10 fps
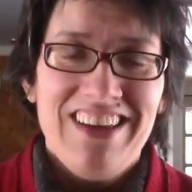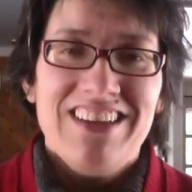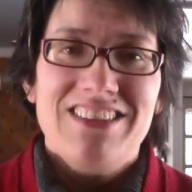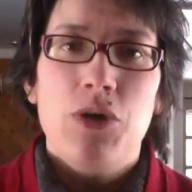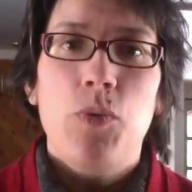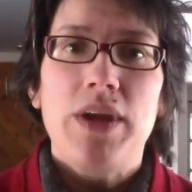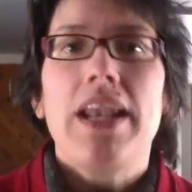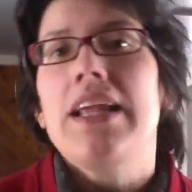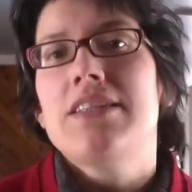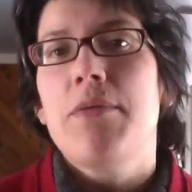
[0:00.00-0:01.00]
So we
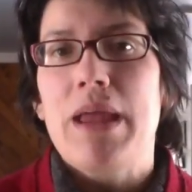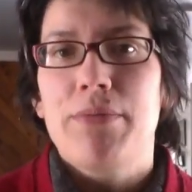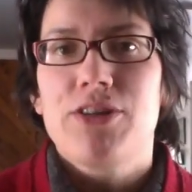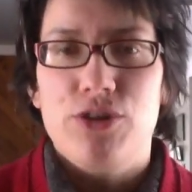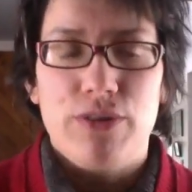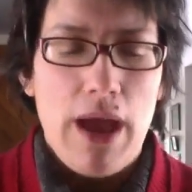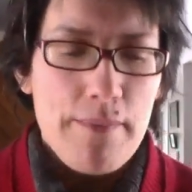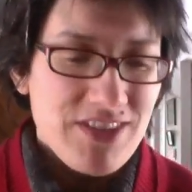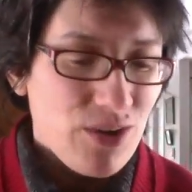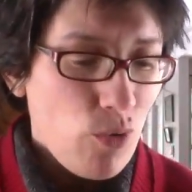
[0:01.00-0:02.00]
need to be able to do that.
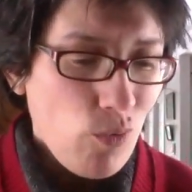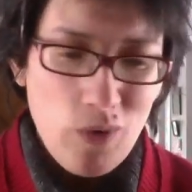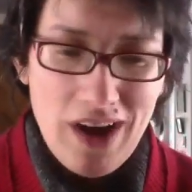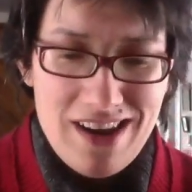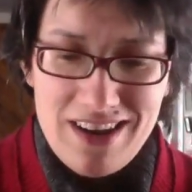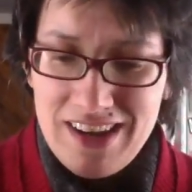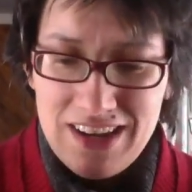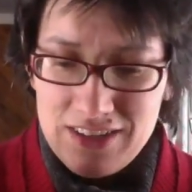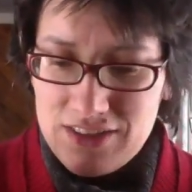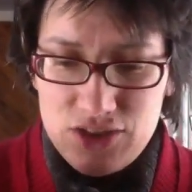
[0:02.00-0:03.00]
So
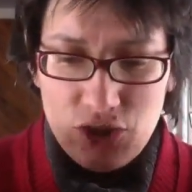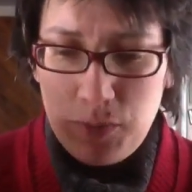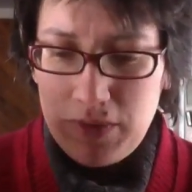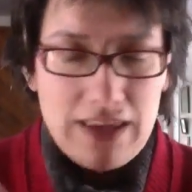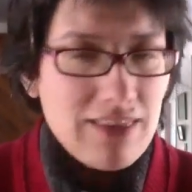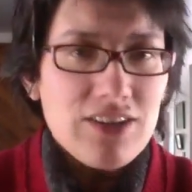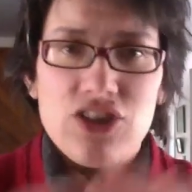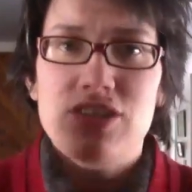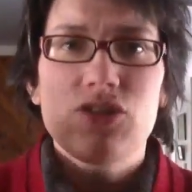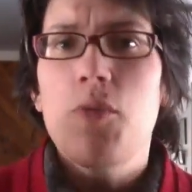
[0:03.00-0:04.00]
there are
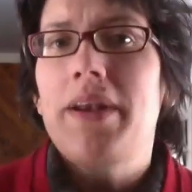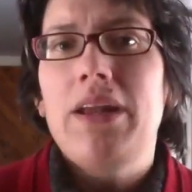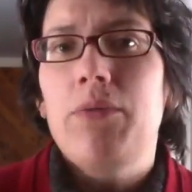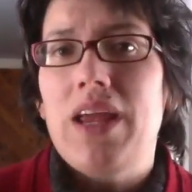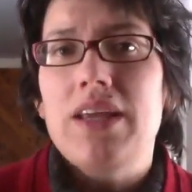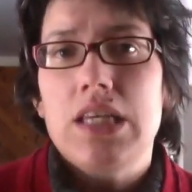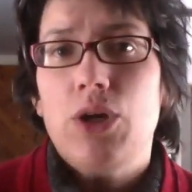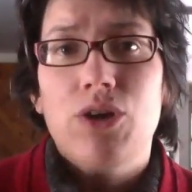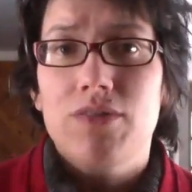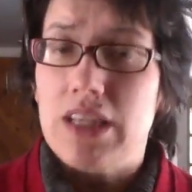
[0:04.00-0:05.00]
just so many ways that you
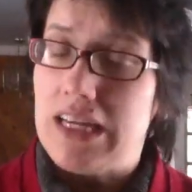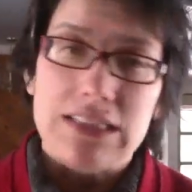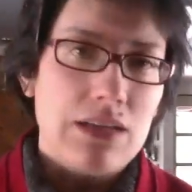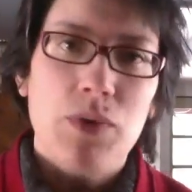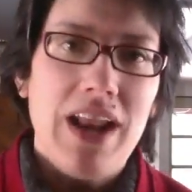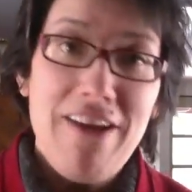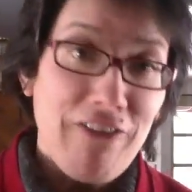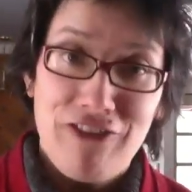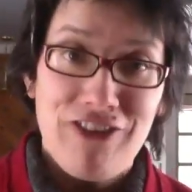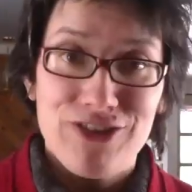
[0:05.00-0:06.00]
can release, and
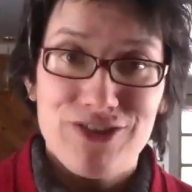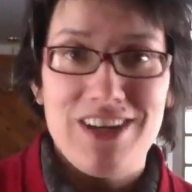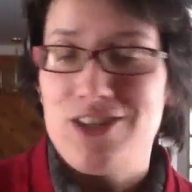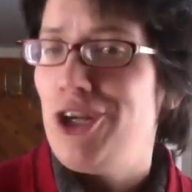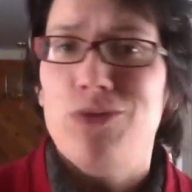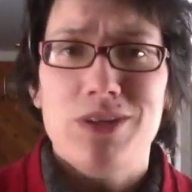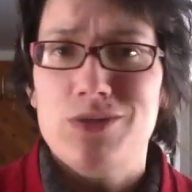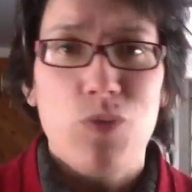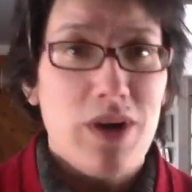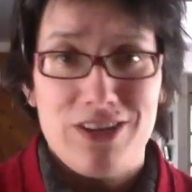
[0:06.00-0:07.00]
whatever feels right to you is
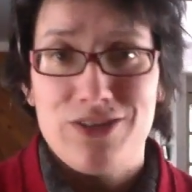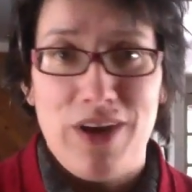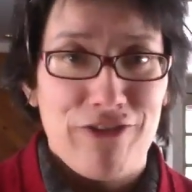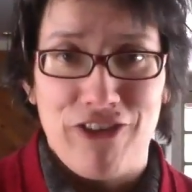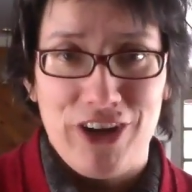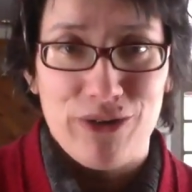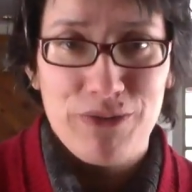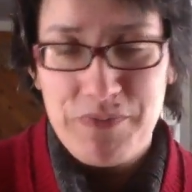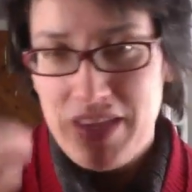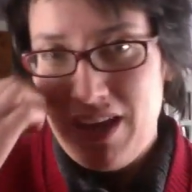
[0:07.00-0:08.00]
what is right for you.
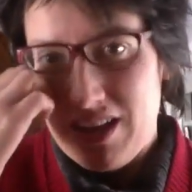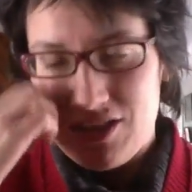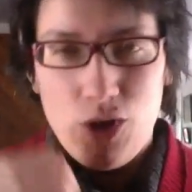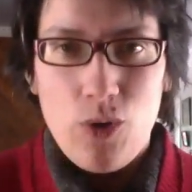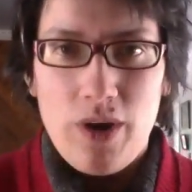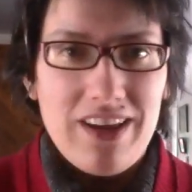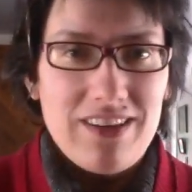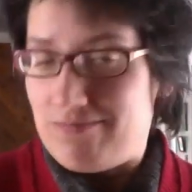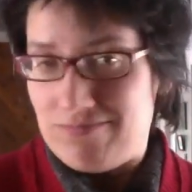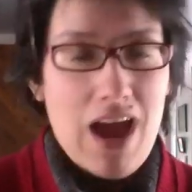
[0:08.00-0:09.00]
So
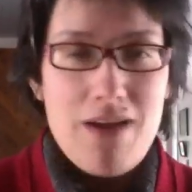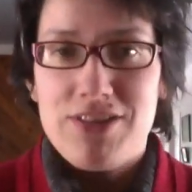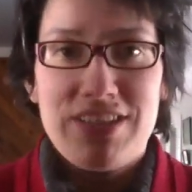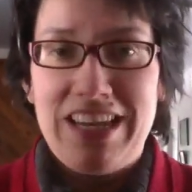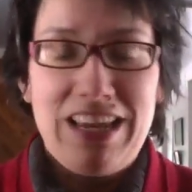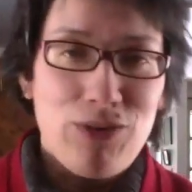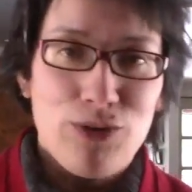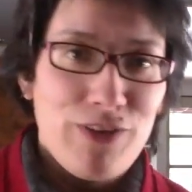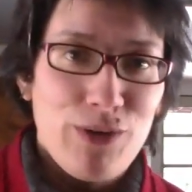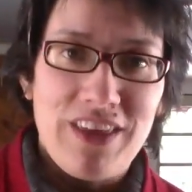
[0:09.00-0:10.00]
I'm just going to give you a
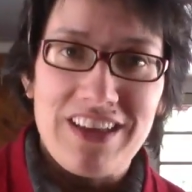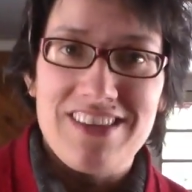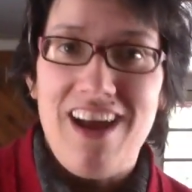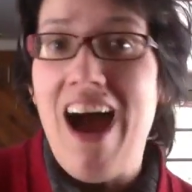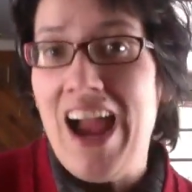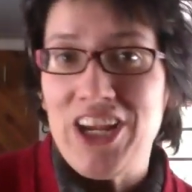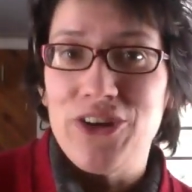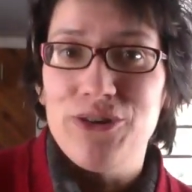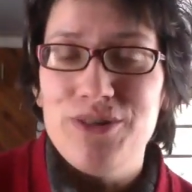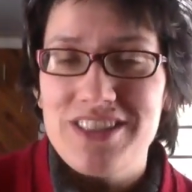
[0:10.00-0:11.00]
few things that I
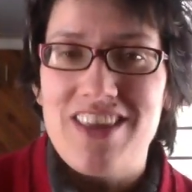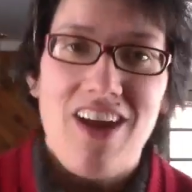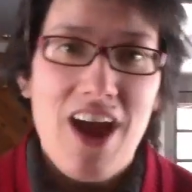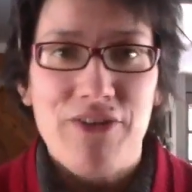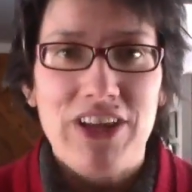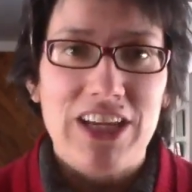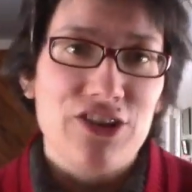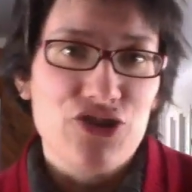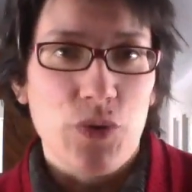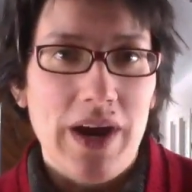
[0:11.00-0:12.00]
use that I really
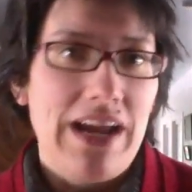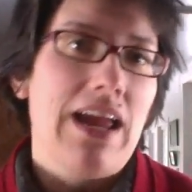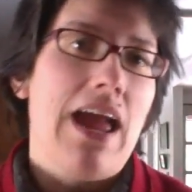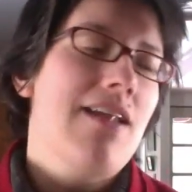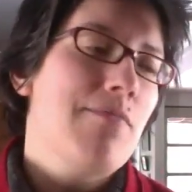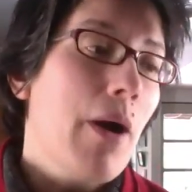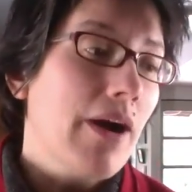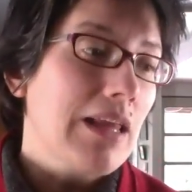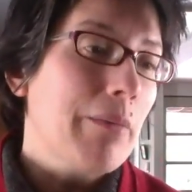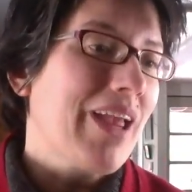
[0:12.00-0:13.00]
enjoy, and
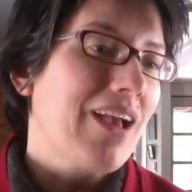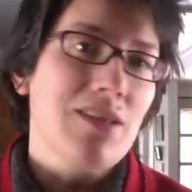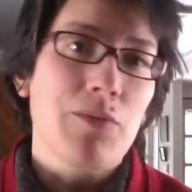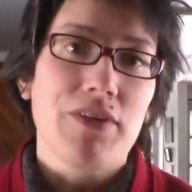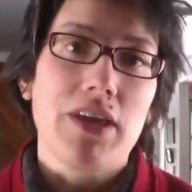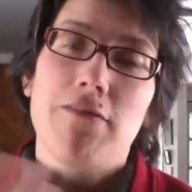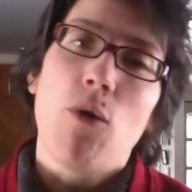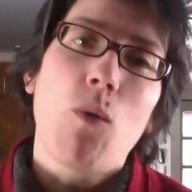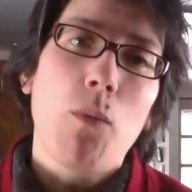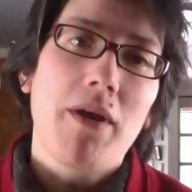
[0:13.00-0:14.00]
partly because I'm a really
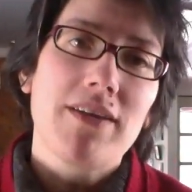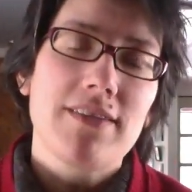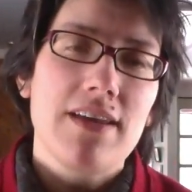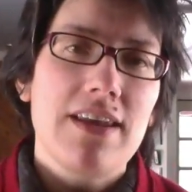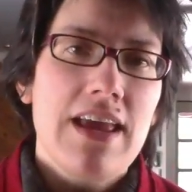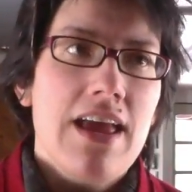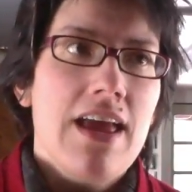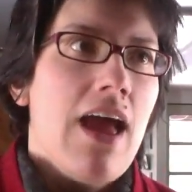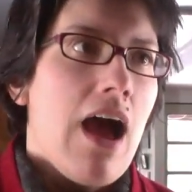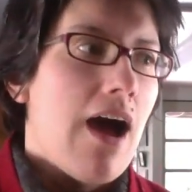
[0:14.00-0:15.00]
vocal person,
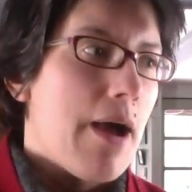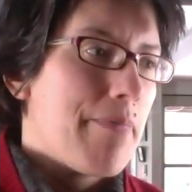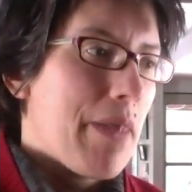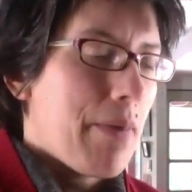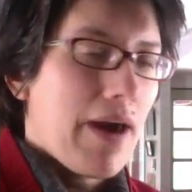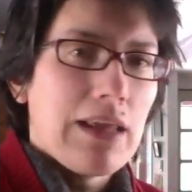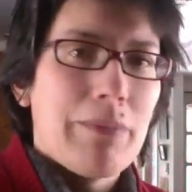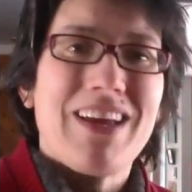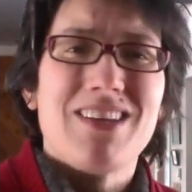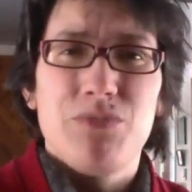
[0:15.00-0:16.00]
and partly
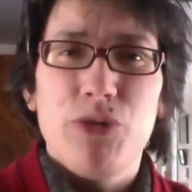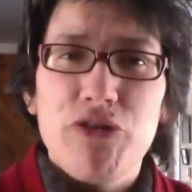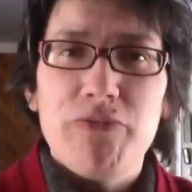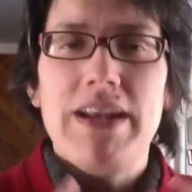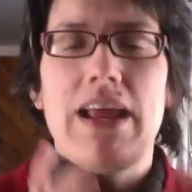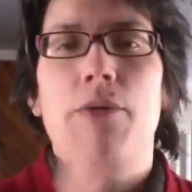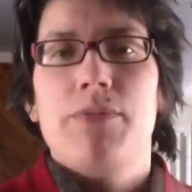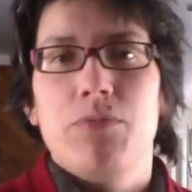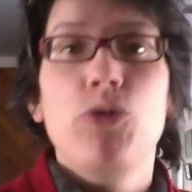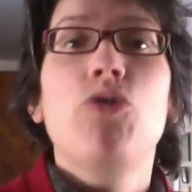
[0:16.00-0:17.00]
because movement
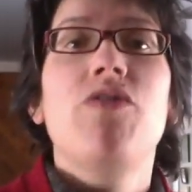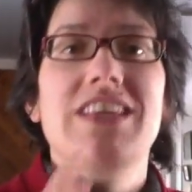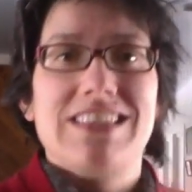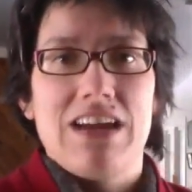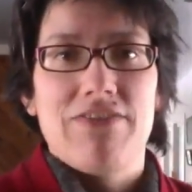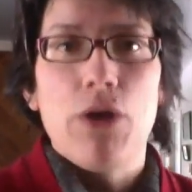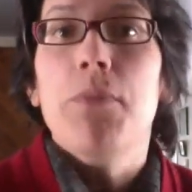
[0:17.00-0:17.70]
helps move this stuff out.